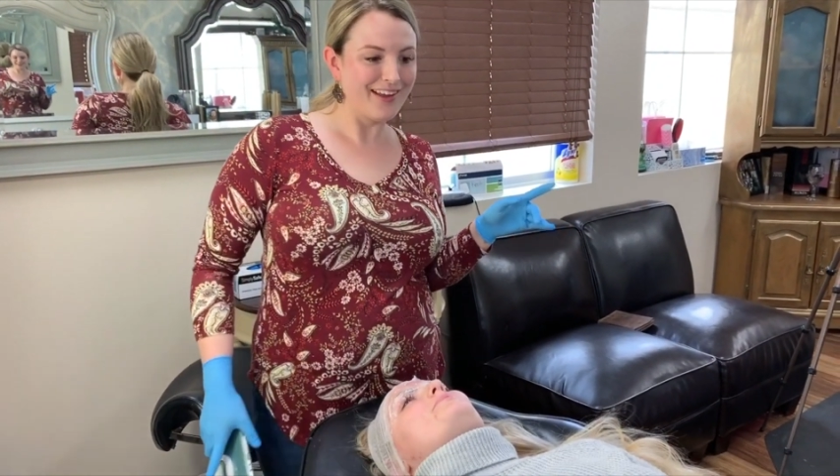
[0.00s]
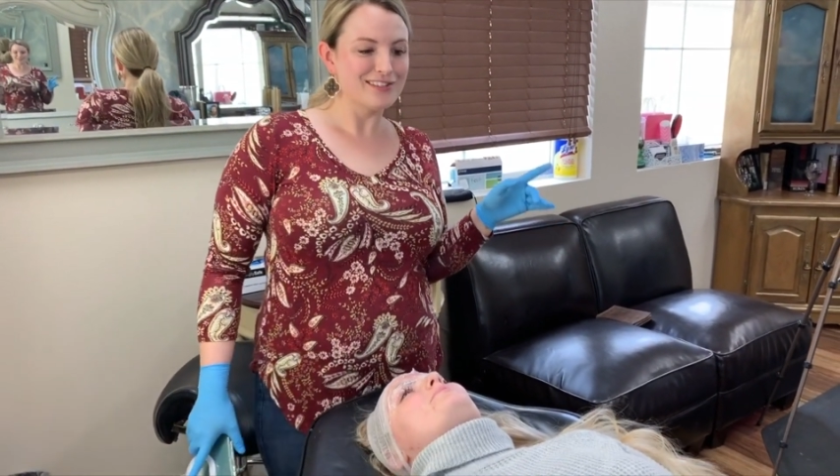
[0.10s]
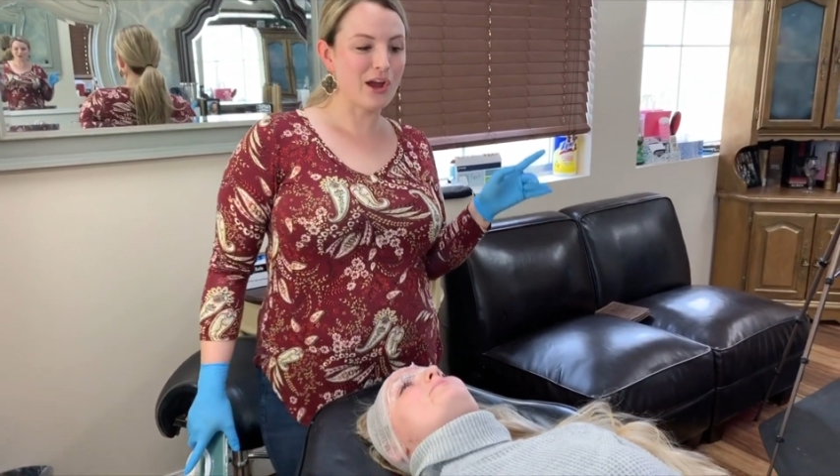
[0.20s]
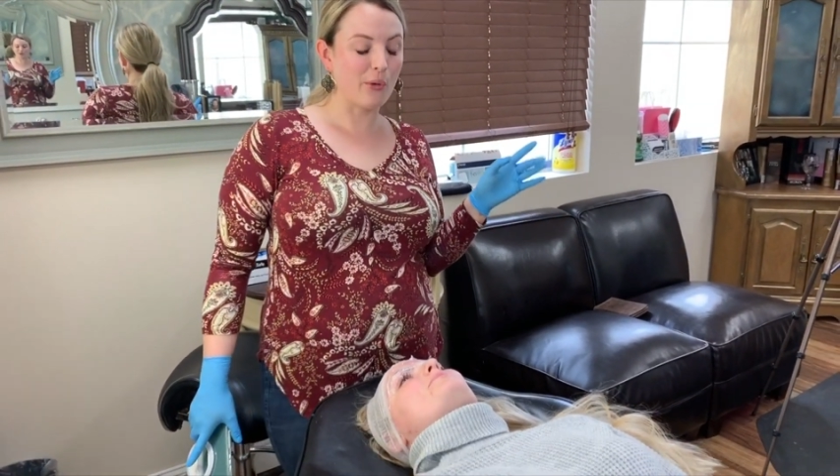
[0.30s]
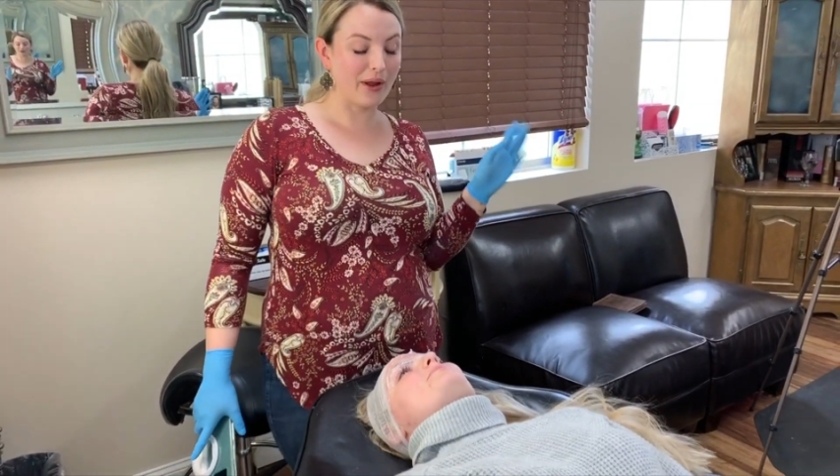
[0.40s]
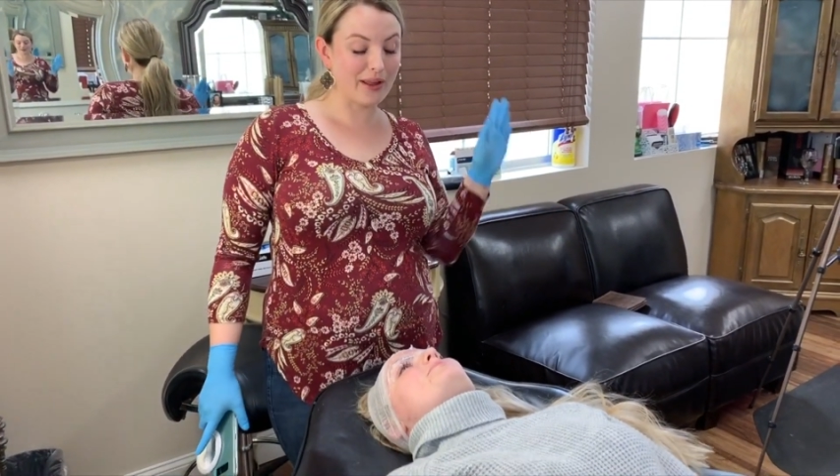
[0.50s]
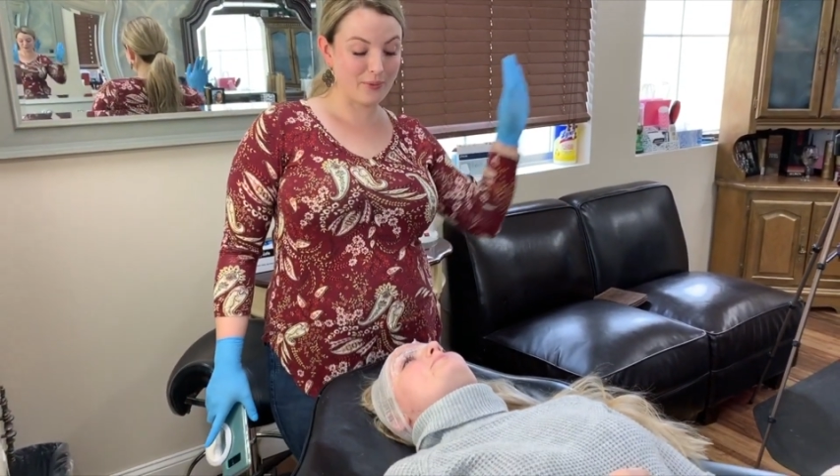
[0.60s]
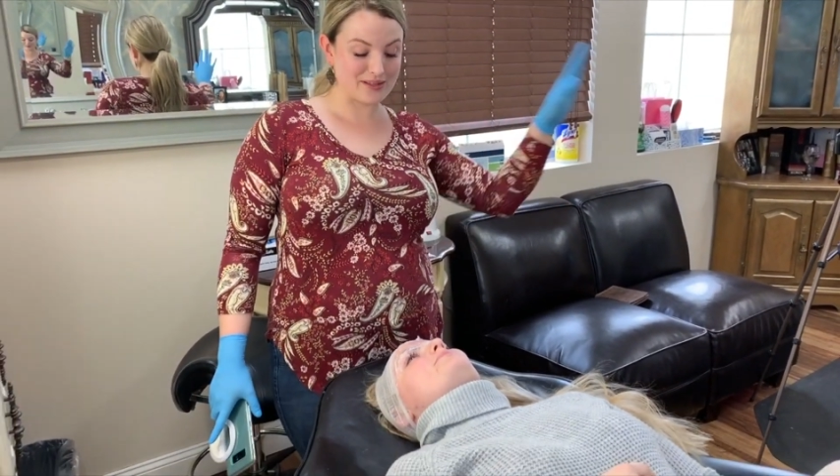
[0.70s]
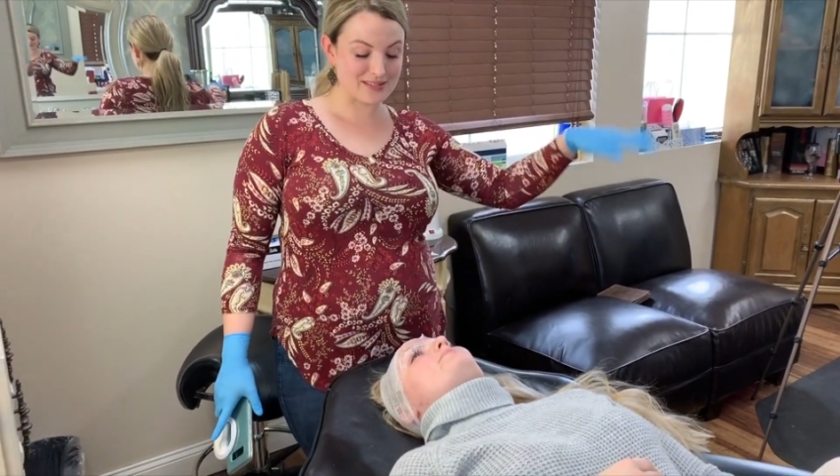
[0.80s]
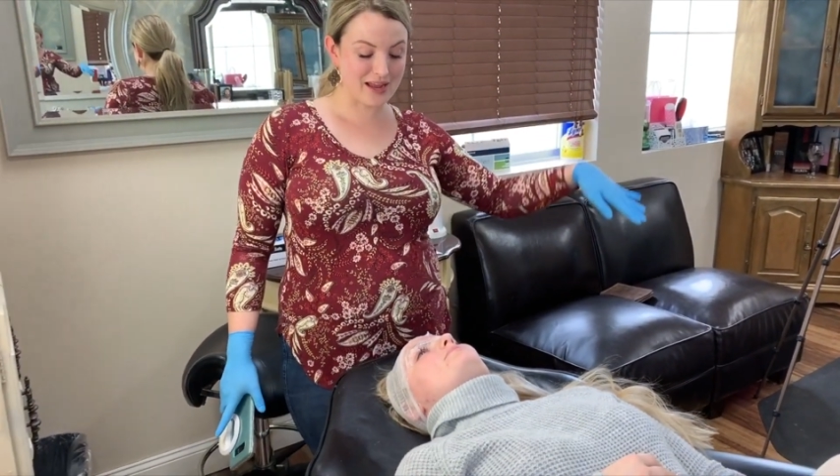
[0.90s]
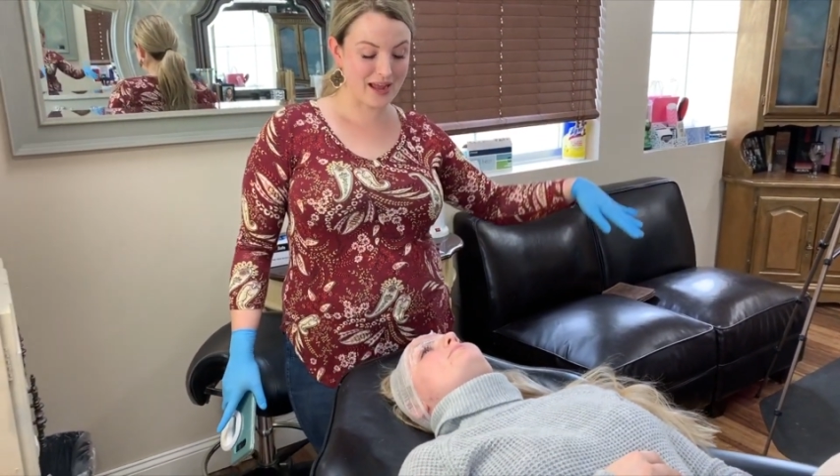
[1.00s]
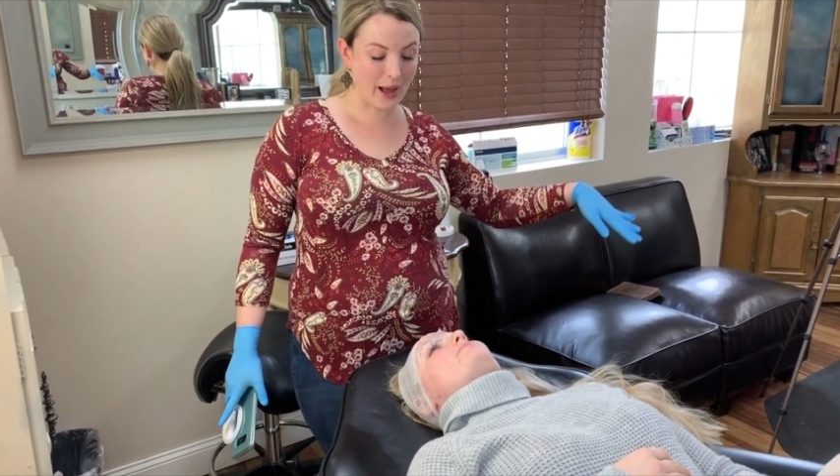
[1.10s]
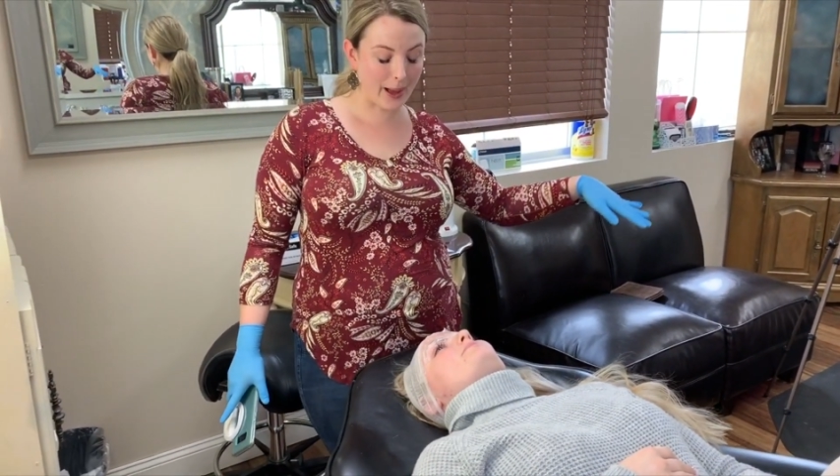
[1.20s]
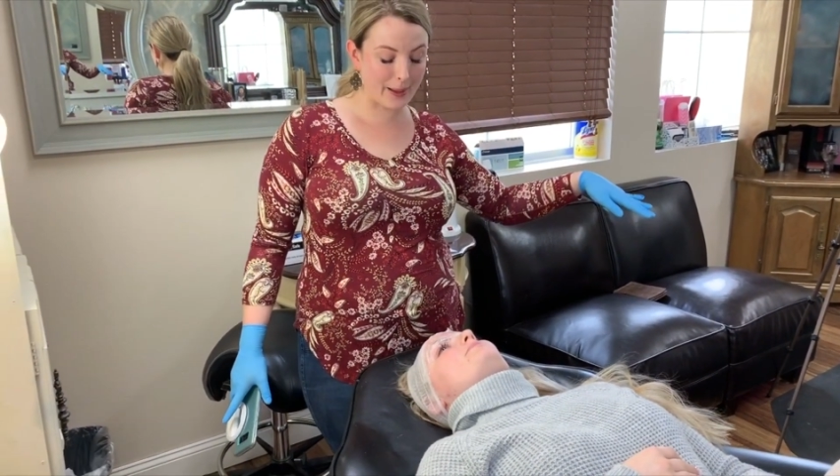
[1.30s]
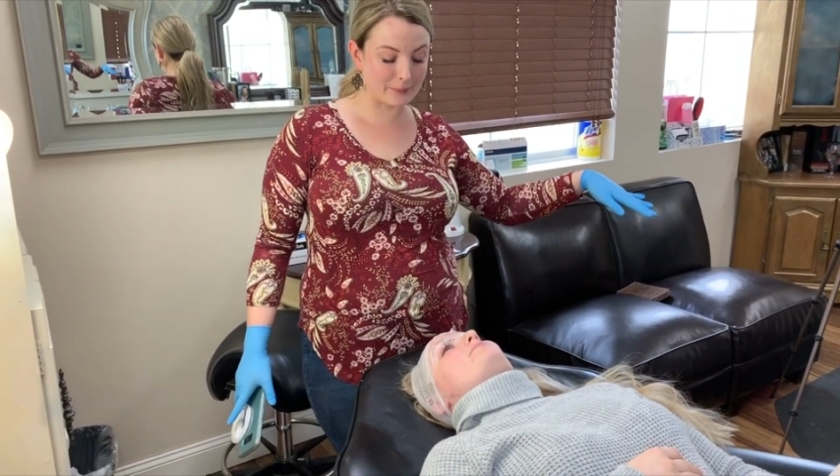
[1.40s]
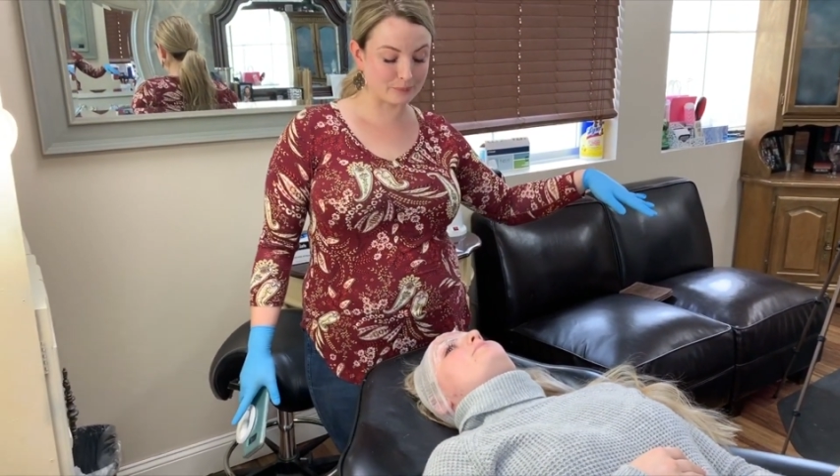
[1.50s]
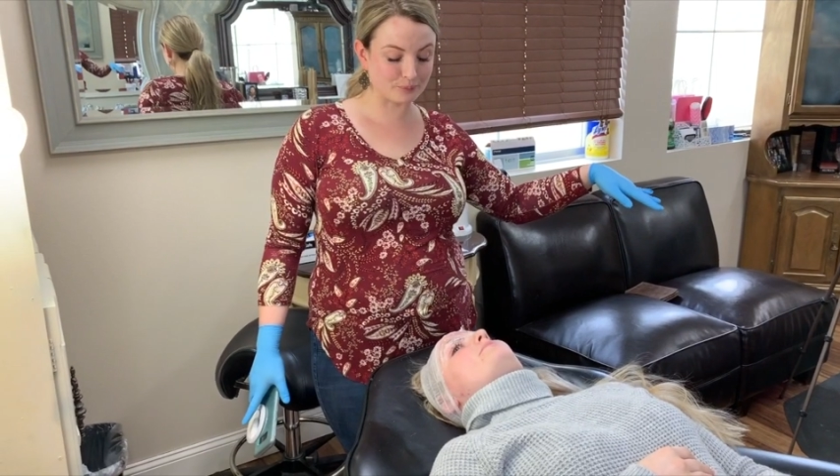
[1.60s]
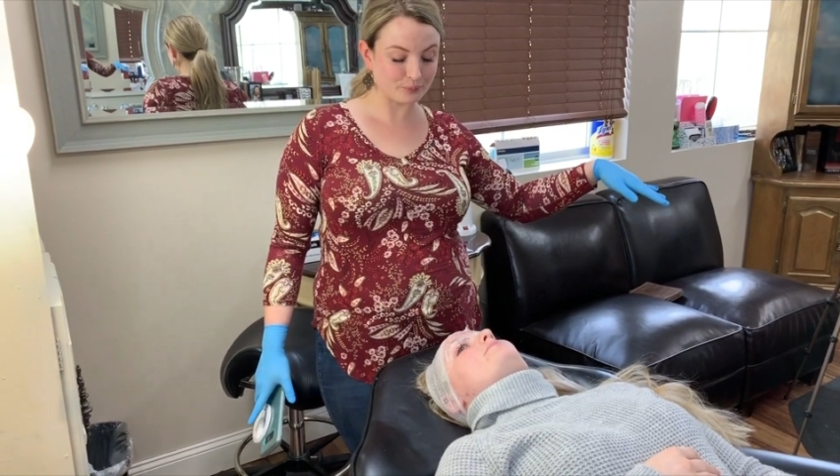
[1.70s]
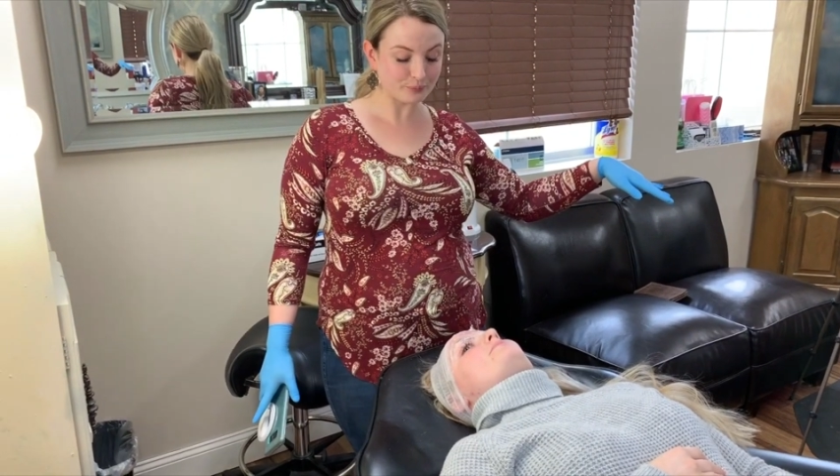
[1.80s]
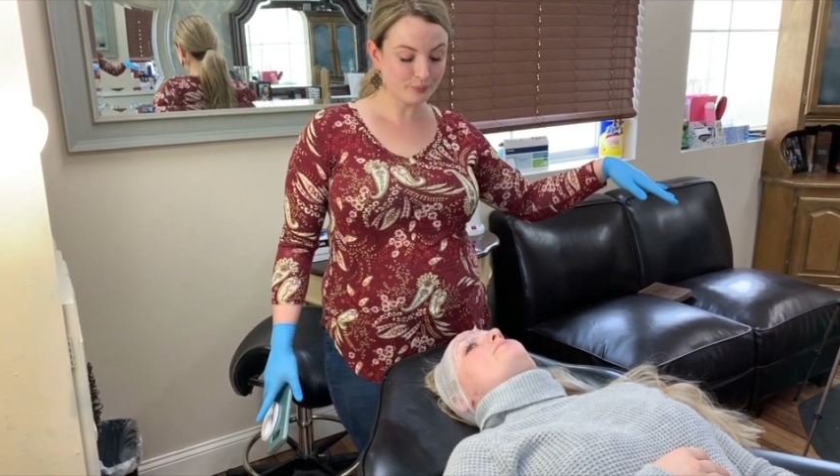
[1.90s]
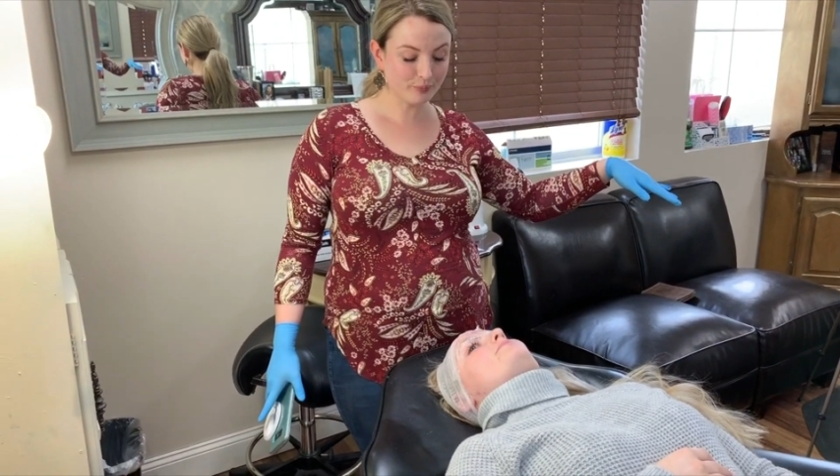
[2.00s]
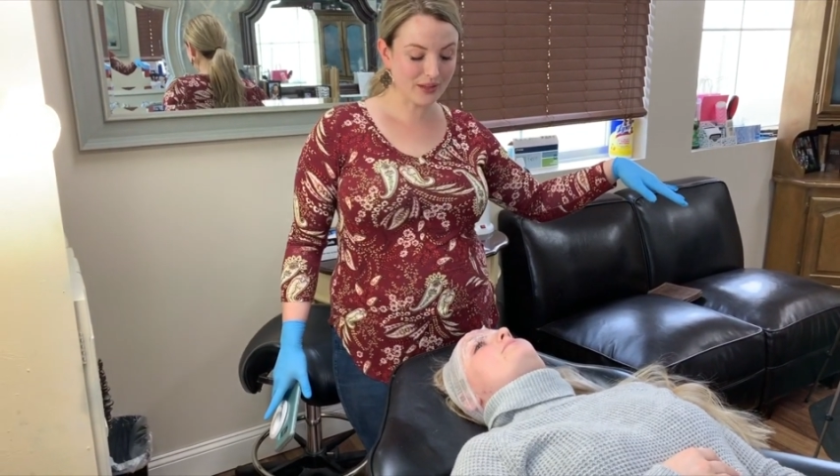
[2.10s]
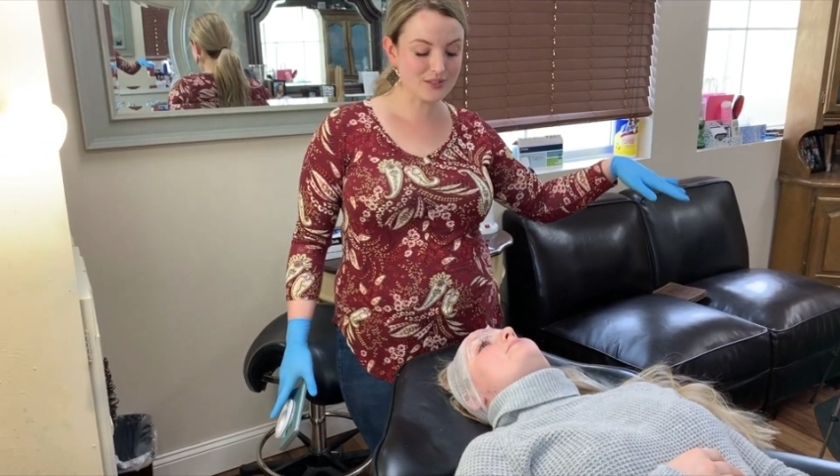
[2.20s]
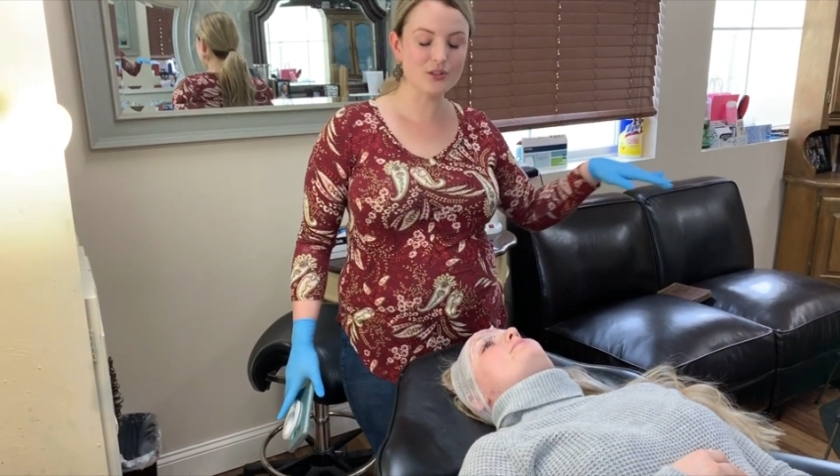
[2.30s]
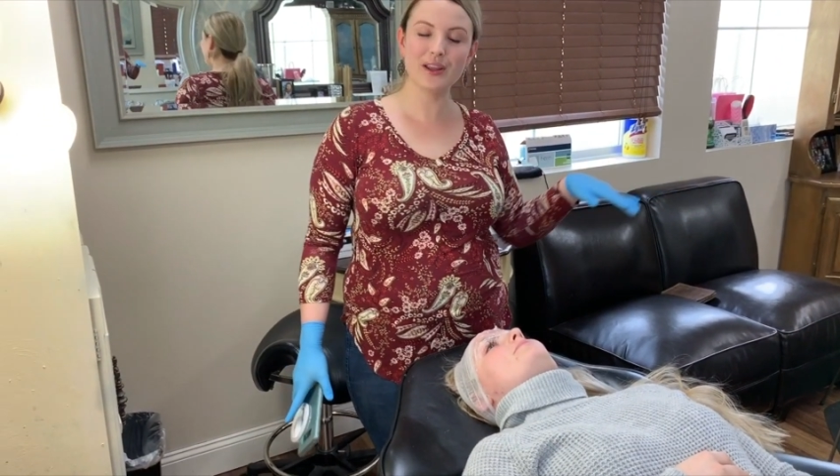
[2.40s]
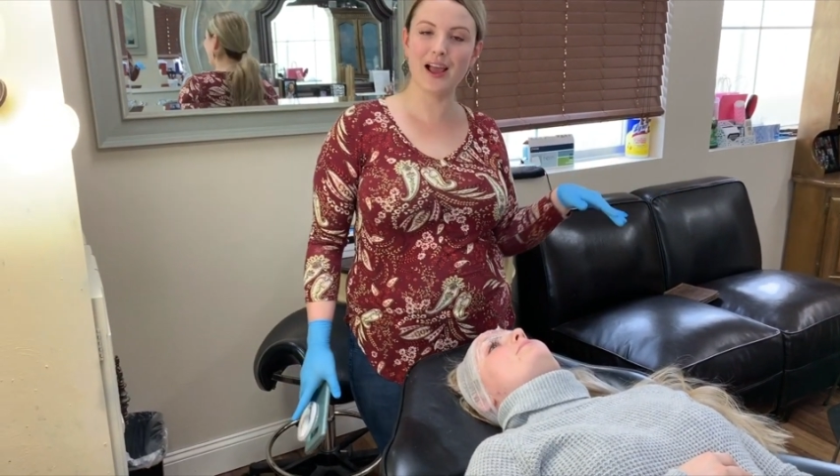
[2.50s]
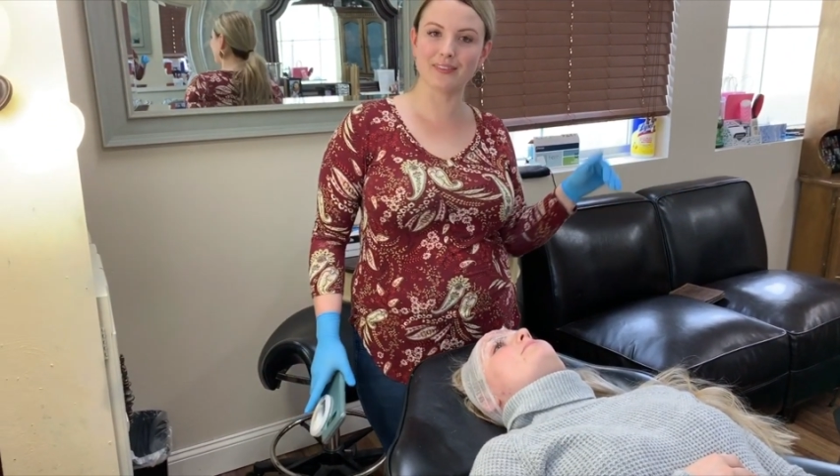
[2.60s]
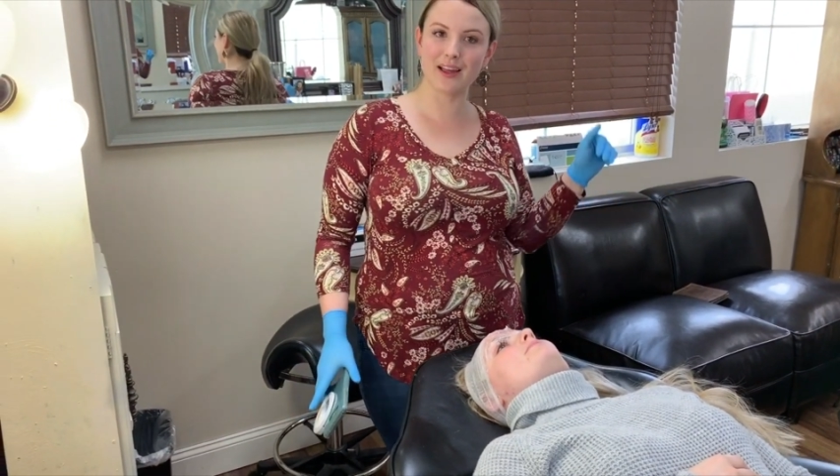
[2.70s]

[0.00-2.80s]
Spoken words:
So anyways, so yeah,